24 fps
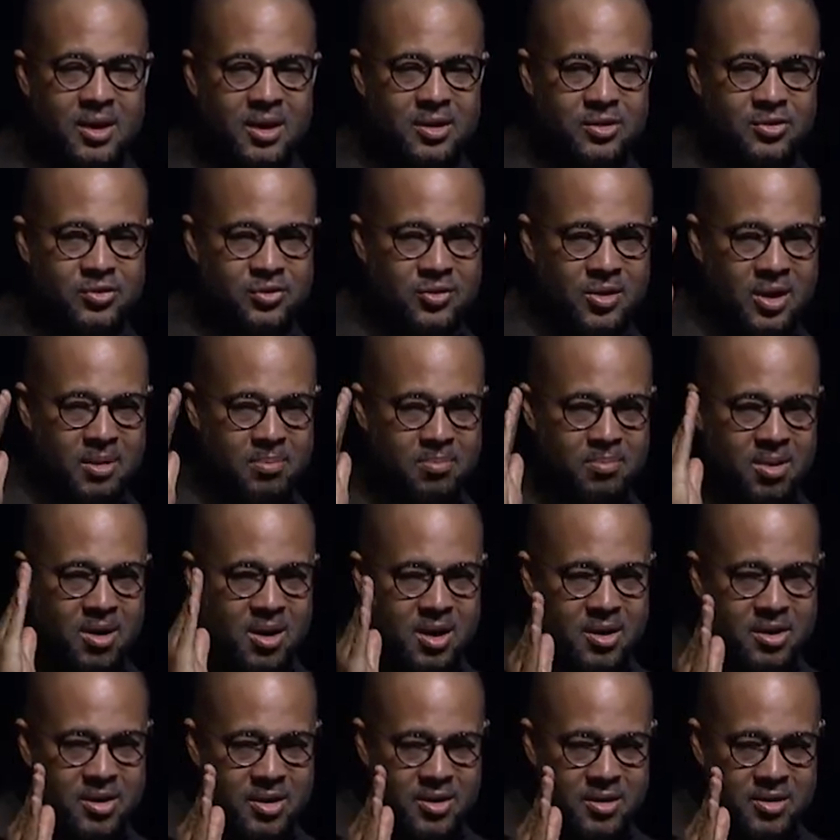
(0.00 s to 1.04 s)
So I
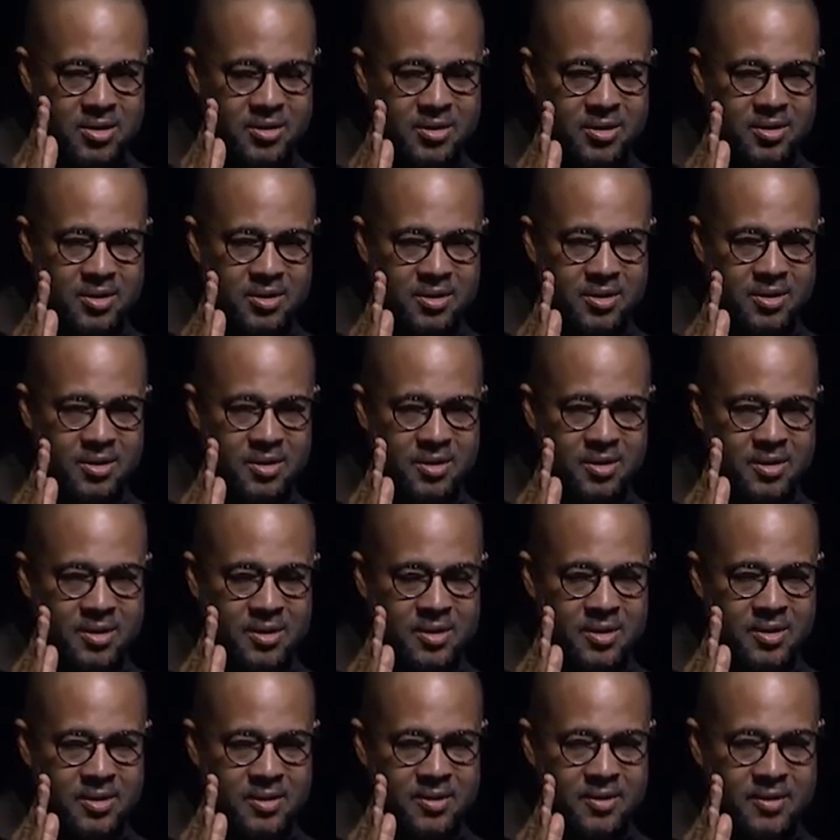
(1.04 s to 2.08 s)
bought her
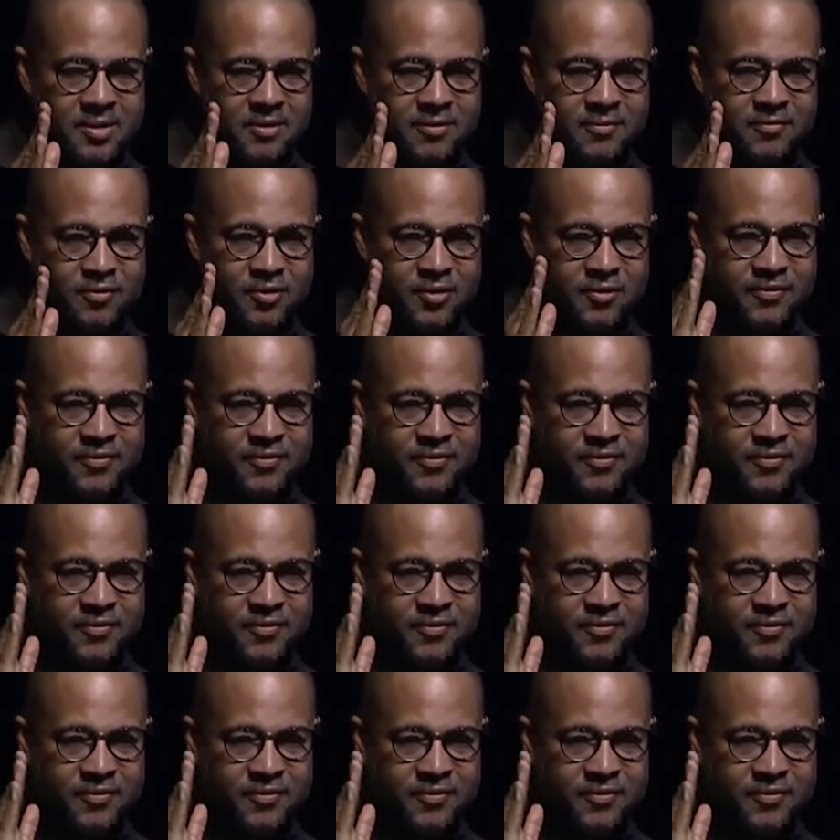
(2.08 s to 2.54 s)
for